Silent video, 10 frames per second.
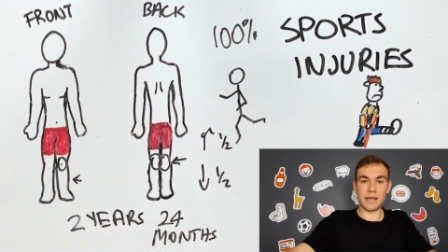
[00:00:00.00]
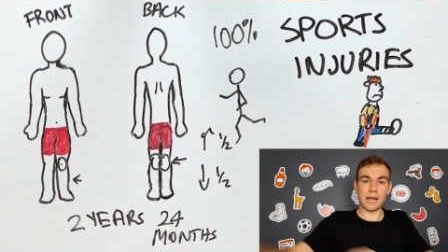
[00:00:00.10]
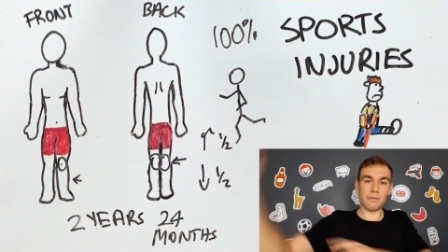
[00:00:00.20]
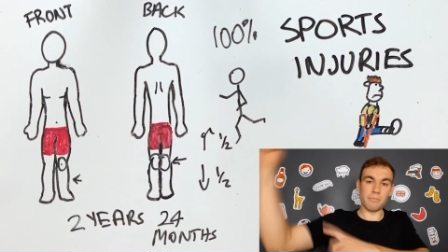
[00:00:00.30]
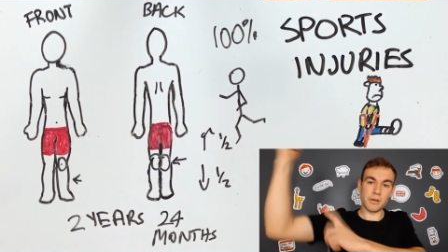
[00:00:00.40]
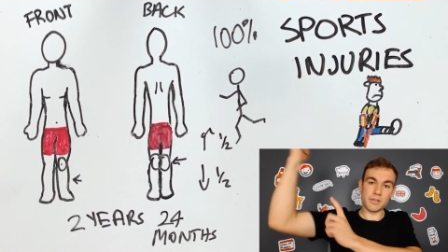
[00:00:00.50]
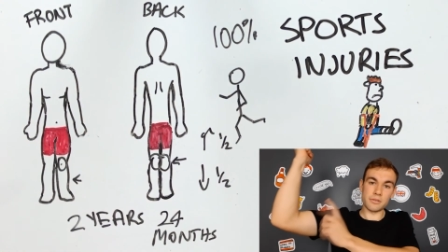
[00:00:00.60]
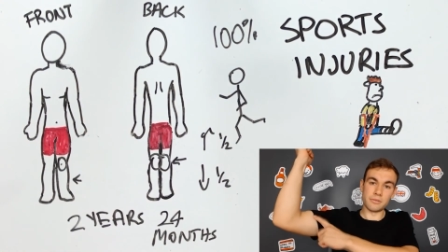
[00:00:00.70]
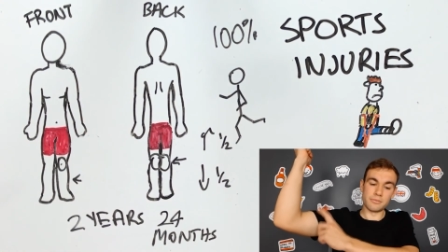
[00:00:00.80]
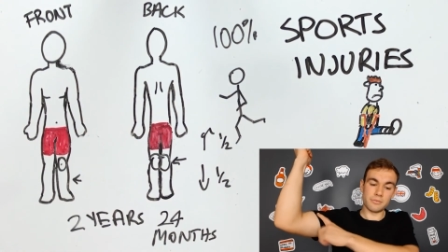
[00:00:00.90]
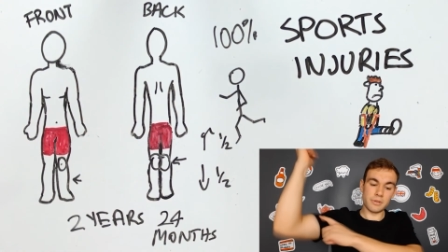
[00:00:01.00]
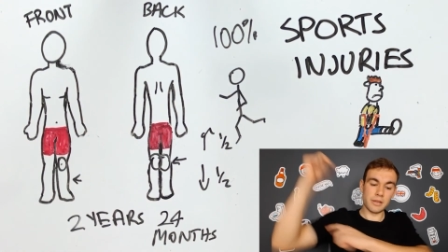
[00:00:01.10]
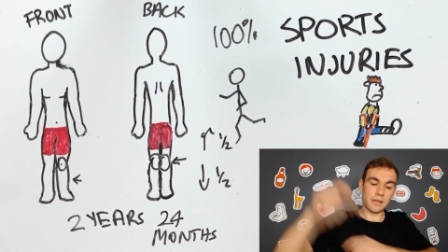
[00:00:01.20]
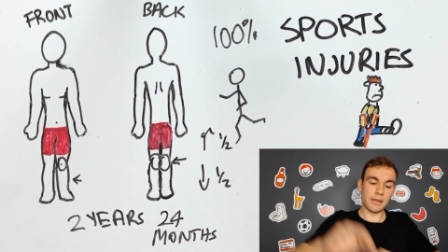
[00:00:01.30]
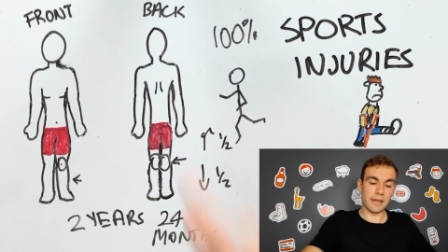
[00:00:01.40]
a muscle
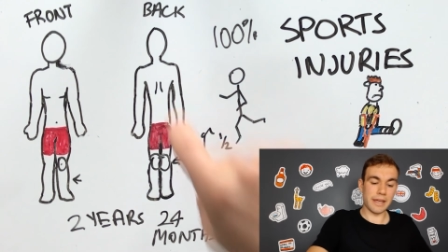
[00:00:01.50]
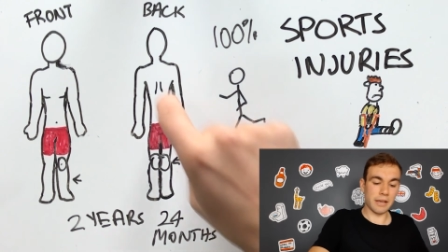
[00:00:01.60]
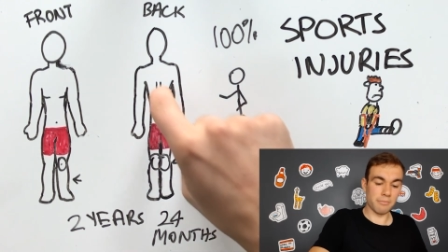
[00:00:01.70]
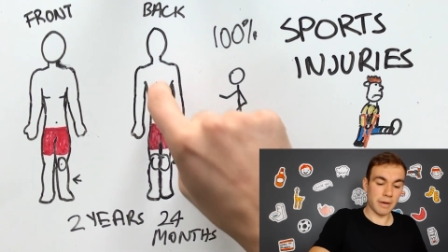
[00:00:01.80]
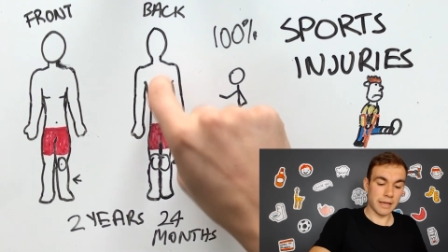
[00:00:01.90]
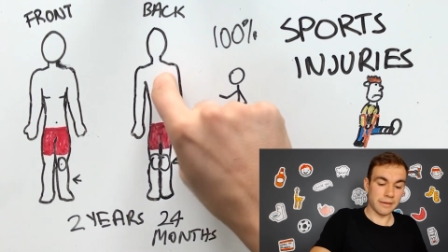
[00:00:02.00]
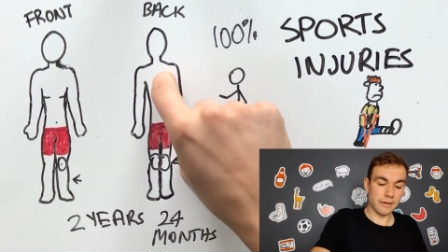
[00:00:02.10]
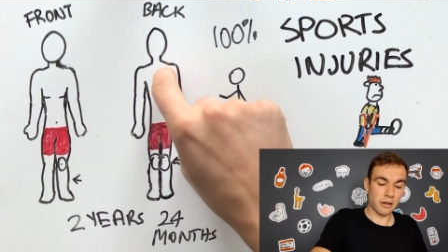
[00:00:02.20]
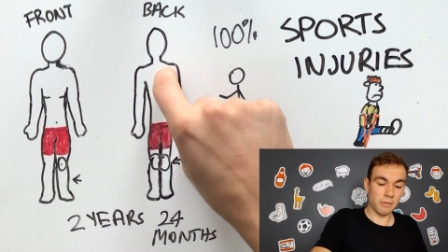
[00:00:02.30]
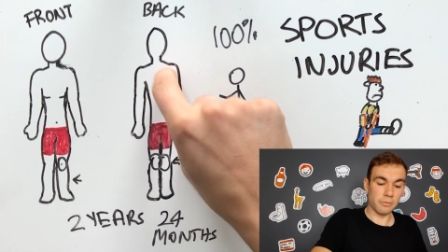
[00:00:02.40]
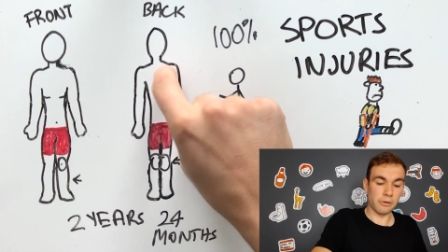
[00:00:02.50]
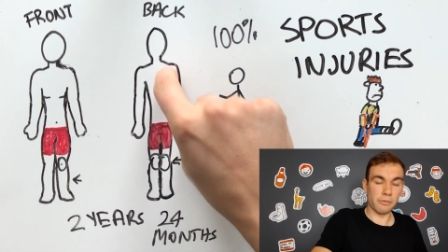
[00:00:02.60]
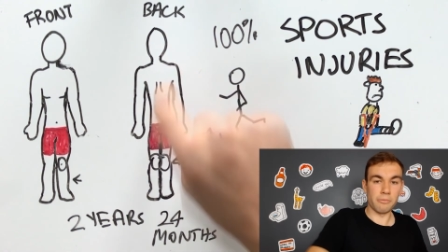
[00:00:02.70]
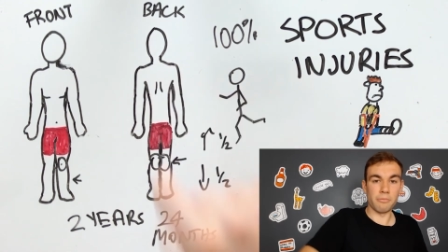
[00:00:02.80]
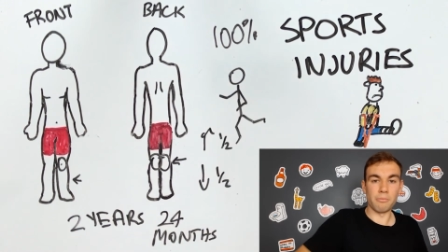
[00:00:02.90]
in my upper
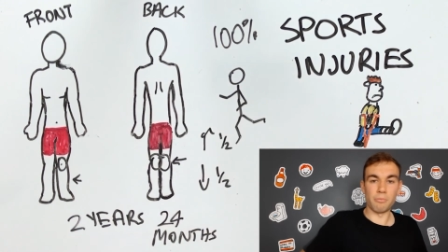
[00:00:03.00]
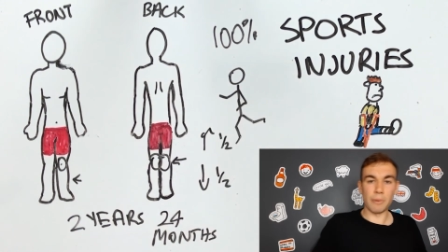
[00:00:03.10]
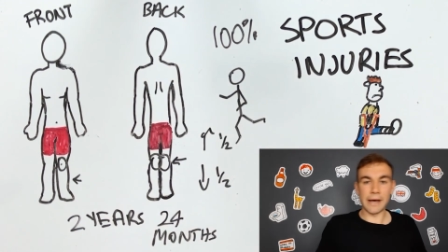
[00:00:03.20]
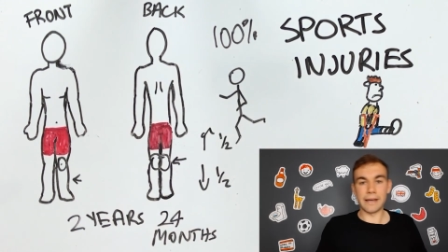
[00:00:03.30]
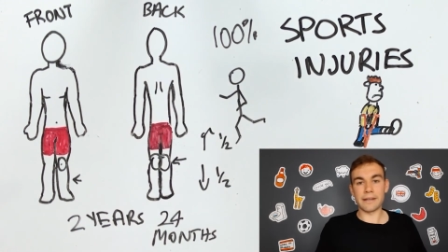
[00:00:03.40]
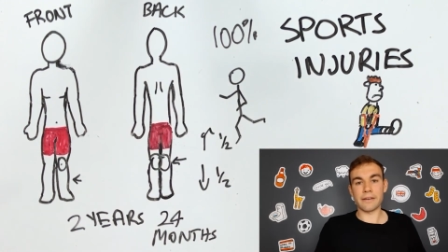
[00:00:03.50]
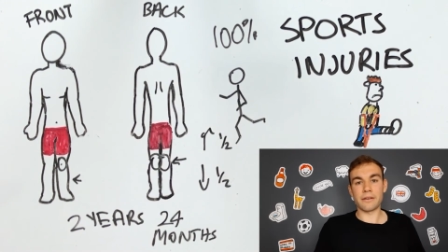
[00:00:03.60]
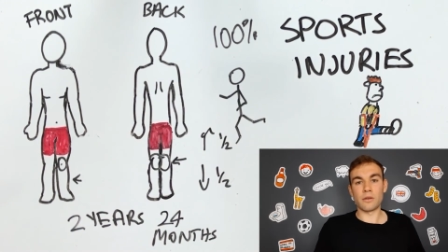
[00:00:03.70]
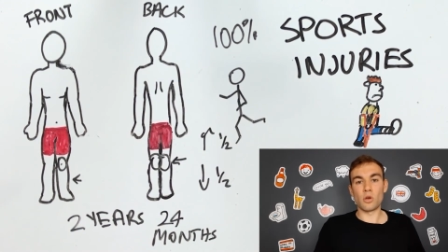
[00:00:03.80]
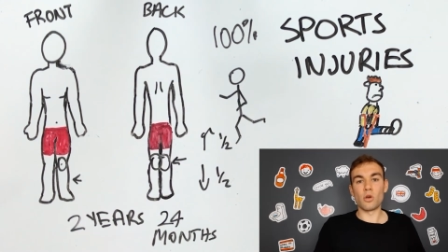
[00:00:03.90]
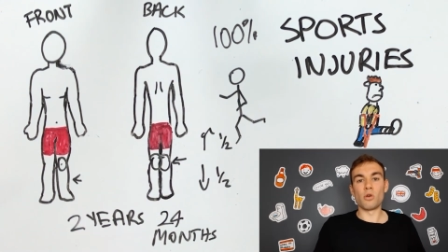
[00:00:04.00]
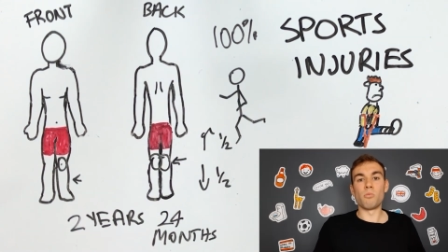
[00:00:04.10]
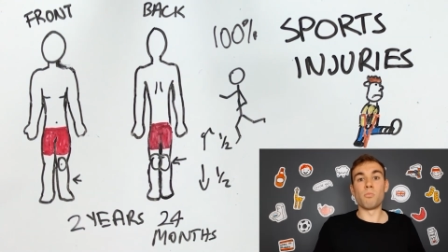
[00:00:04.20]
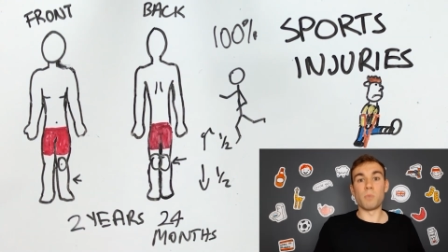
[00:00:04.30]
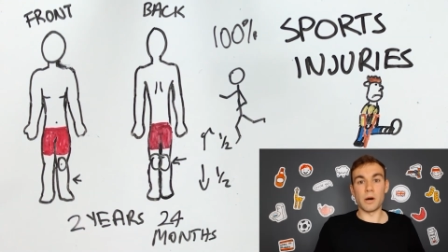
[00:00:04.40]
back.
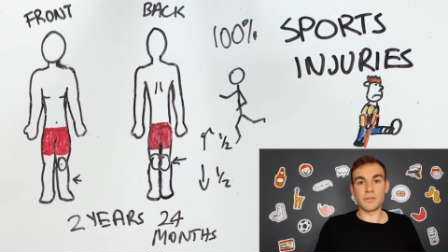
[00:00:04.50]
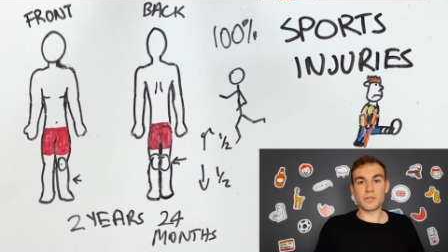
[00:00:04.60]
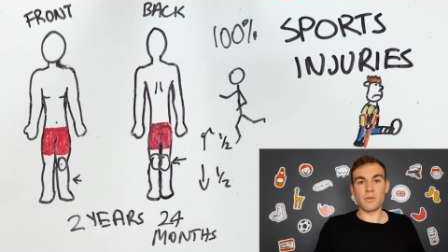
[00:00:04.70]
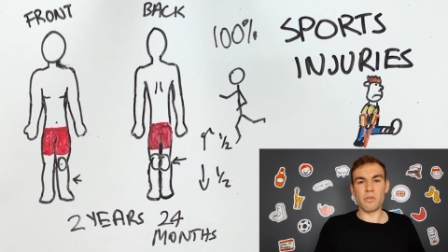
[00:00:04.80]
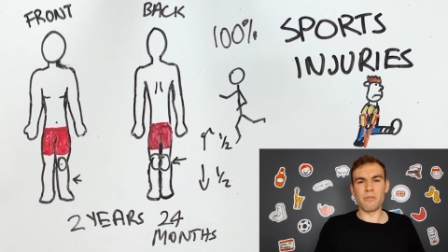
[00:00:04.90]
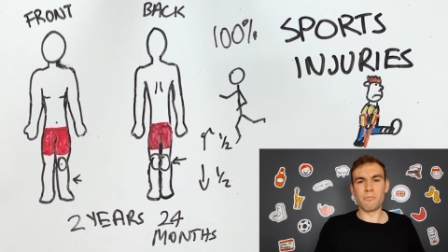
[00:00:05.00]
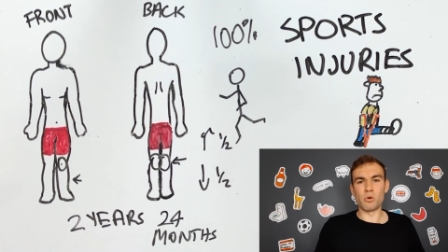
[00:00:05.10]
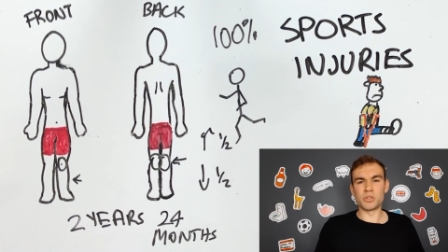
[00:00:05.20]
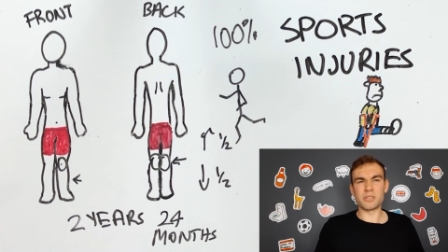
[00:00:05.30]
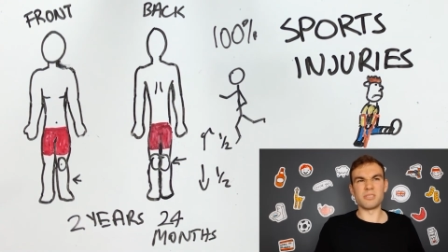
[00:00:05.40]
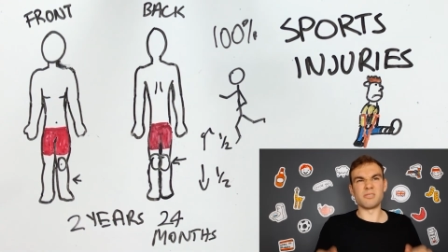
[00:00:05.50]
But the most